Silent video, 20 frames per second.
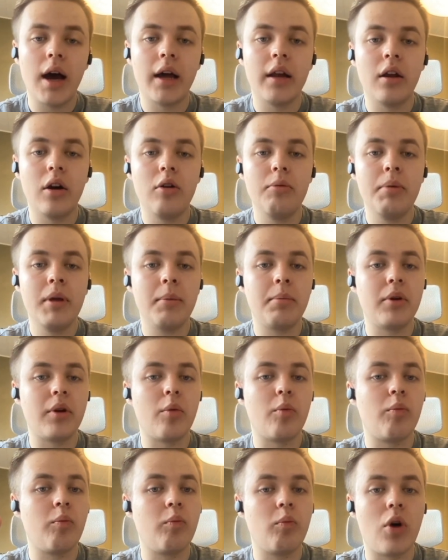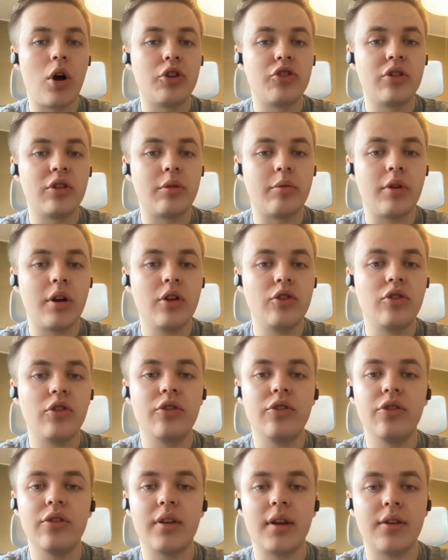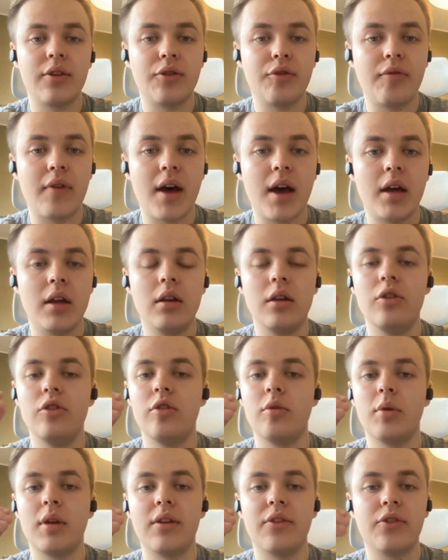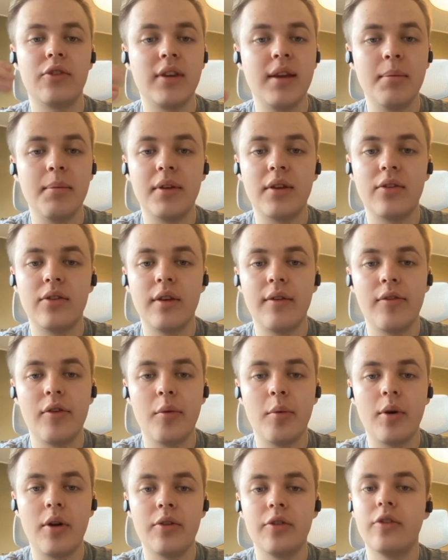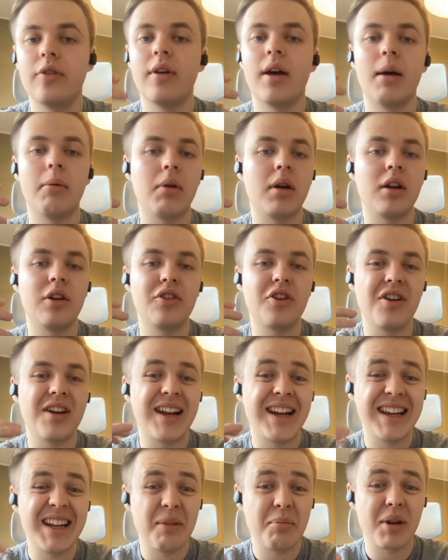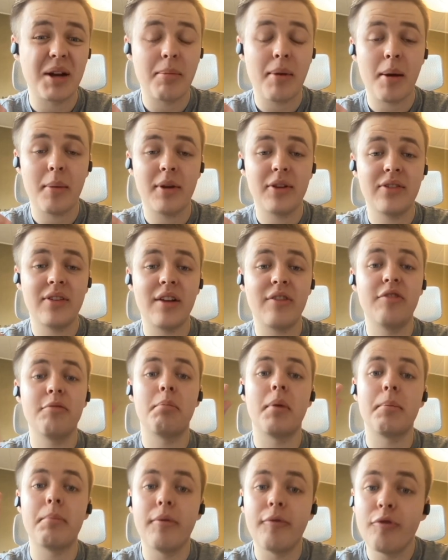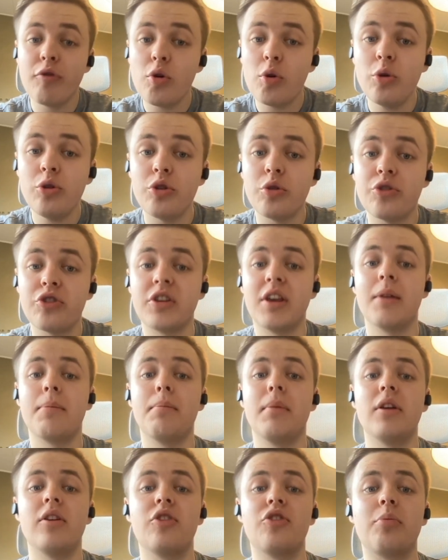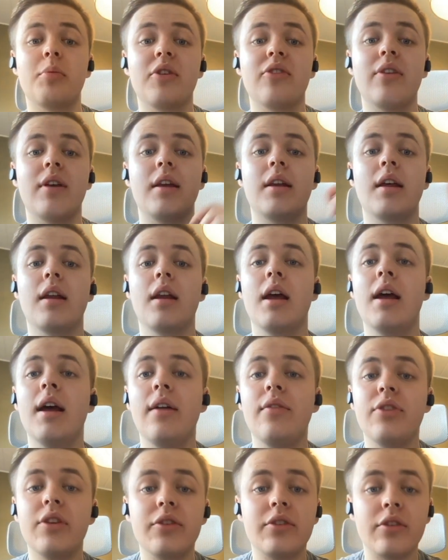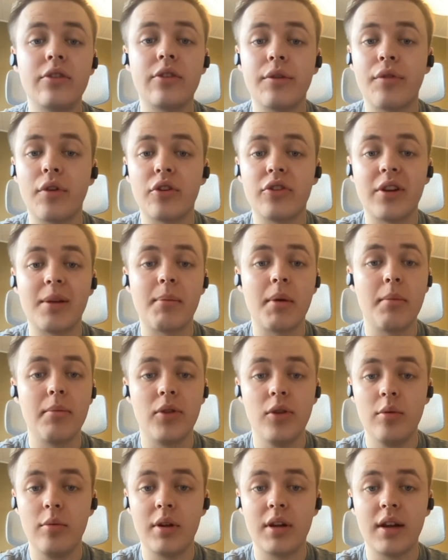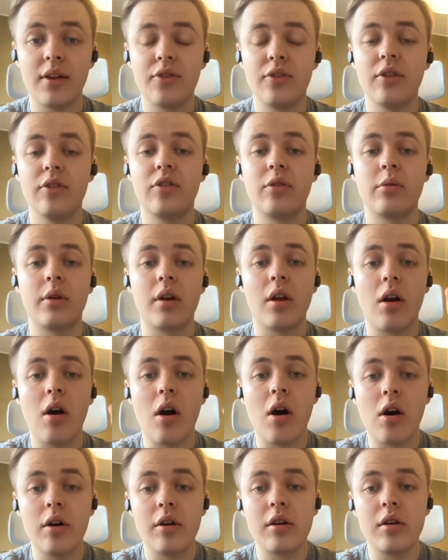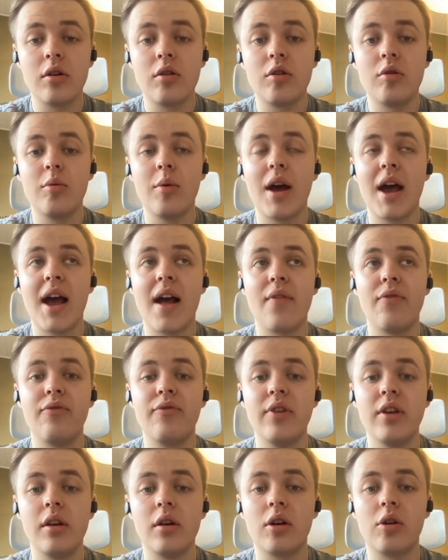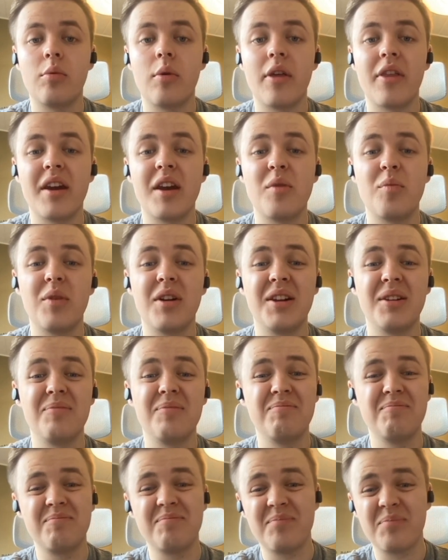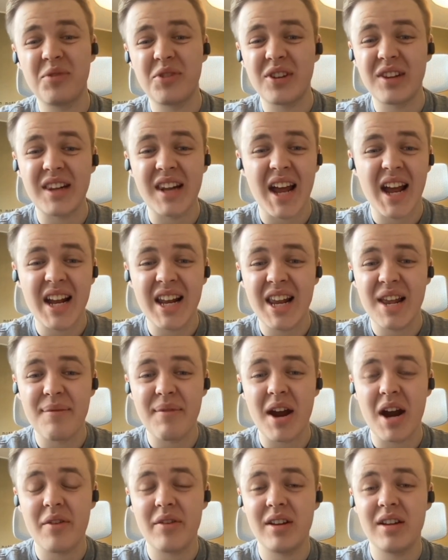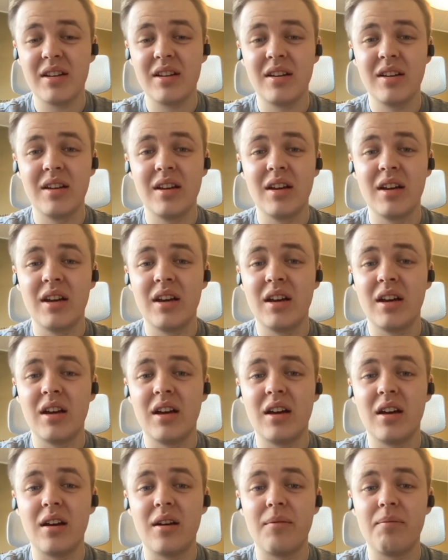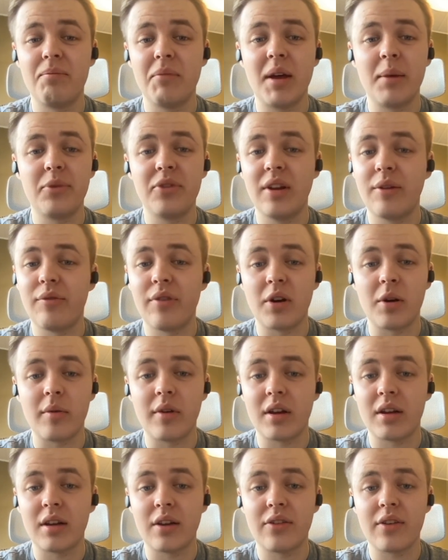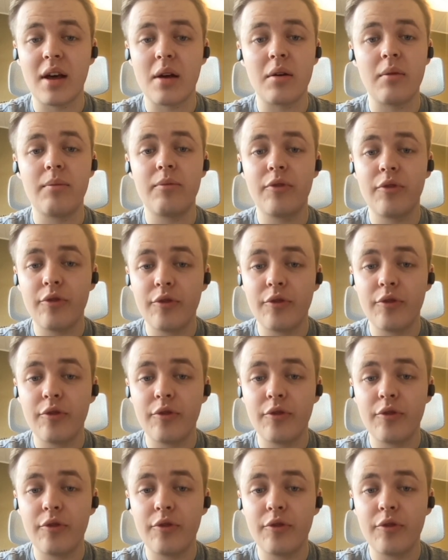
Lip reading: I know people don't watch introductions, that's fine. You can skip this if you want. I'm gonna talk a little bit about myself, but before you skip, I just wanna say that this is the first time I'm doing this, so the audio and video quality will slightly vary. I'm still figuring this out.